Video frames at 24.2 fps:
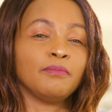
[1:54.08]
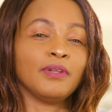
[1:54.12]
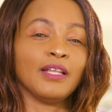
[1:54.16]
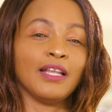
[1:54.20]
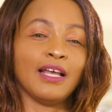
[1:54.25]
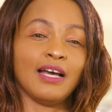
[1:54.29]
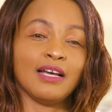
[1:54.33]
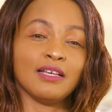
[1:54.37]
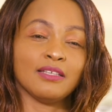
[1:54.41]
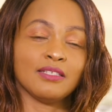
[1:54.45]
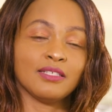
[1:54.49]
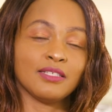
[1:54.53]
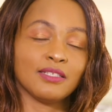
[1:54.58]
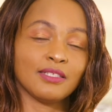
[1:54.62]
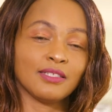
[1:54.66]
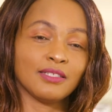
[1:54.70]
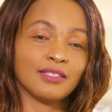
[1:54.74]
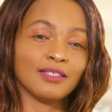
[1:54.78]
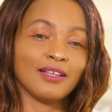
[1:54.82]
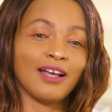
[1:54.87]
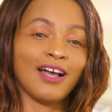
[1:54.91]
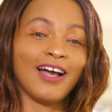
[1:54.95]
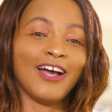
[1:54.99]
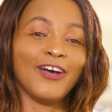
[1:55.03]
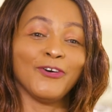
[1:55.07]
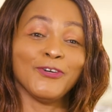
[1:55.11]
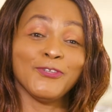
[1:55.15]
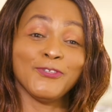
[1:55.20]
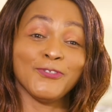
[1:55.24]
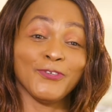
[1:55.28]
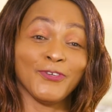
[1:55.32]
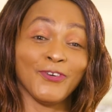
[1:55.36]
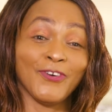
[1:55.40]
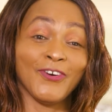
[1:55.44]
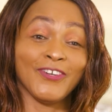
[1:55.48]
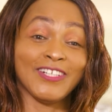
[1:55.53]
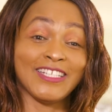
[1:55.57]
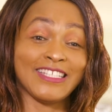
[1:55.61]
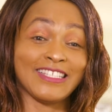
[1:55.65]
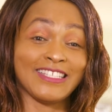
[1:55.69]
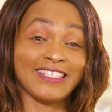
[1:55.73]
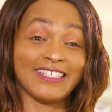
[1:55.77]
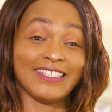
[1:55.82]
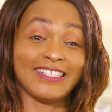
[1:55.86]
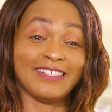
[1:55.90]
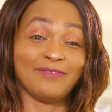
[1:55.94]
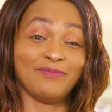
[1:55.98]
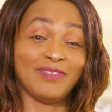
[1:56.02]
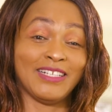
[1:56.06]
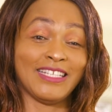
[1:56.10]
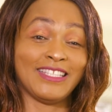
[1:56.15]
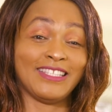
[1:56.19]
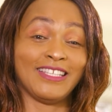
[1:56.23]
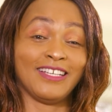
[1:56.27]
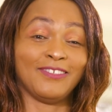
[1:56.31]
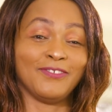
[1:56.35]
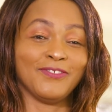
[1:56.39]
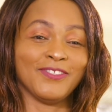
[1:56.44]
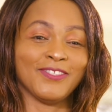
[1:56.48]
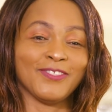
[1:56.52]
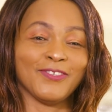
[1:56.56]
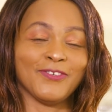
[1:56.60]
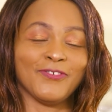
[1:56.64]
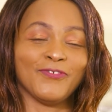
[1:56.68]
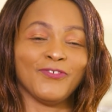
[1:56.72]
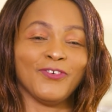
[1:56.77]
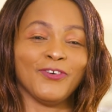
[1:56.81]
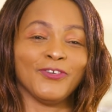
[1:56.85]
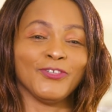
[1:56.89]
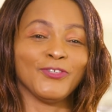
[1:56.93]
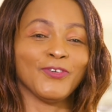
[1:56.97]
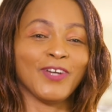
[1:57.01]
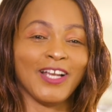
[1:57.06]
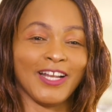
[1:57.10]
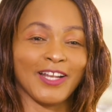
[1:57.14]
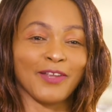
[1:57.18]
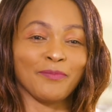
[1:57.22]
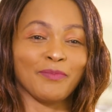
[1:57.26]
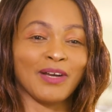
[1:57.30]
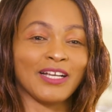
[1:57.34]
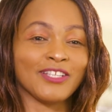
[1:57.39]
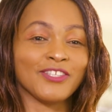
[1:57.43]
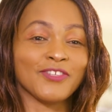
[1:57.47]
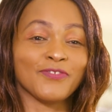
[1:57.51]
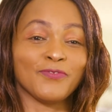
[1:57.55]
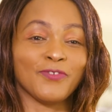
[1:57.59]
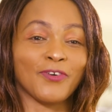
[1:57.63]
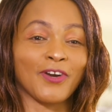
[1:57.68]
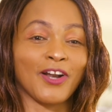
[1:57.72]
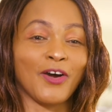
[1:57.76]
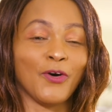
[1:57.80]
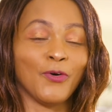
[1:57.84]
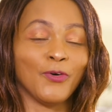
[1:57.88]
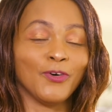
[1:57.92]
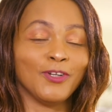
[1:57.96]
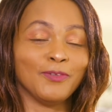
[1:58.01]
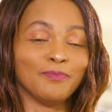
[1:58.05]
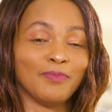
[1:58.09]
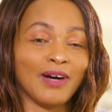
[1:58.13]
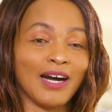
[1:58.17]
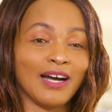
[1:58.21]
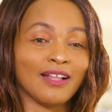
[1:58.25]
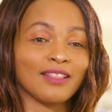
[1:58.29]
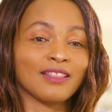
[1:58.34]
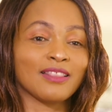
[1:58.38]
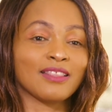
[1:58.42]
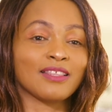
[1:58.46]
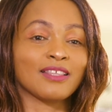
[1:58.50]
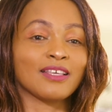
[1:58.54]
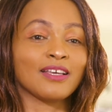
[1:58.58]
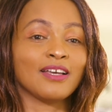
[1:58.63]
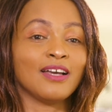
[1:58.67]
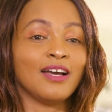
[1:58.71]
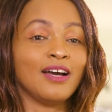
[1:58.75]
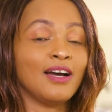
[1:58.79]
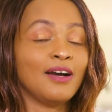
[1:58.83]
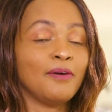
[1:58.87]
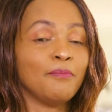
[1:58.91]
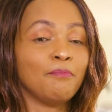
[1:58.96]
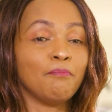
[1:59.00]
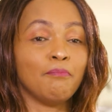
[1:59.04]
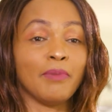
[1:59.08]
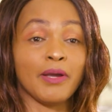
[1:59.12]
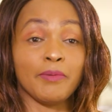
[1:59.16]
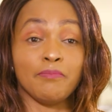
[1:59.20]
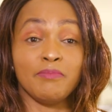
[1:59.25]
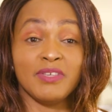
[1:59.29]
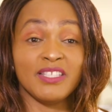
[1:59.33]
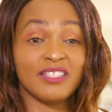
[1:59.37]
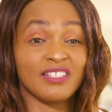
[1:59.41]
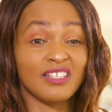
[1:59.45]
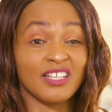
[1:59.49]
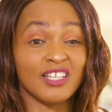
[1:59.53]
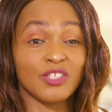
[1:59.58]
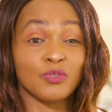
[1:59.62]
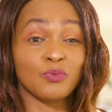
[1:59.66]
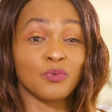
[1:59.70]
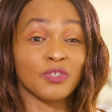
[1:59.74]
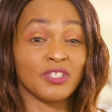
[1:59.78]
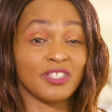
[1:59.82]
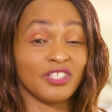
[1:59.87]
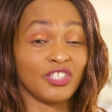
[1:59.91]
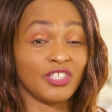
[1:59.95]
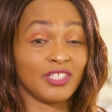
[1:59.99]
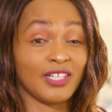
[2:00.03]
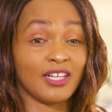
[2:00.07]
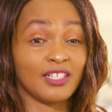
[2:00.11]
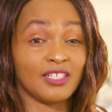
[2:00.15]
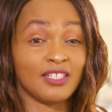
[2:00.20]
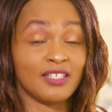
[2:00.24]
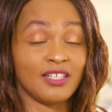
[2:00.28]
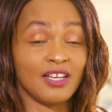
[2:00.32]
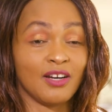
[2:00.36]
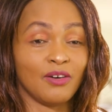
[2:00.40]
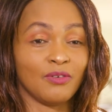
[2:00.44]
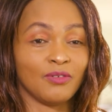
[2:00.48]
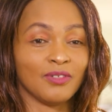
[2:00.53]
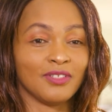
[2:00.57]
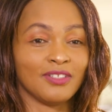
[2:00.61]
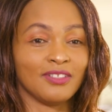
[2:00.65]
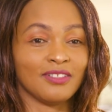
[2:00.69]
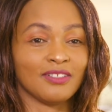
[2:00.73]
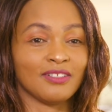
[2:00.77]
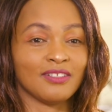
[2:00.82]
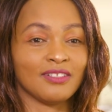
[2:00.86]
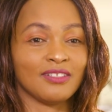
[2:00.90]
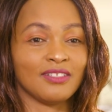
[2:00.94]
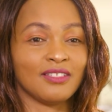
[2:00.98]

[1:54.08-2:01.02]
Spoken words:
Plus, I also got sick myself. So you can imagine, for a whole month, my business was shut down.